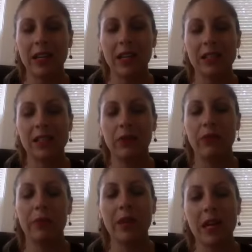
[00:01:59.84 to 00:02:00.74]
So for
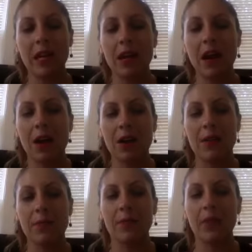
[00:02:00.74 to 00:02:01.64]
me,
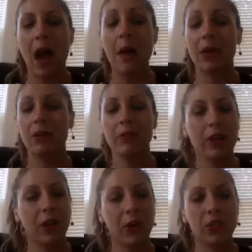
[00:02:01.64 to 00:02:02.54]
I'm a career
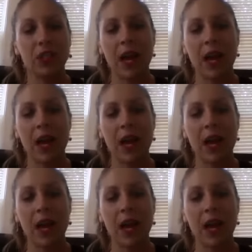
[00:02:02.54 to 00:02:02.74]
coach now,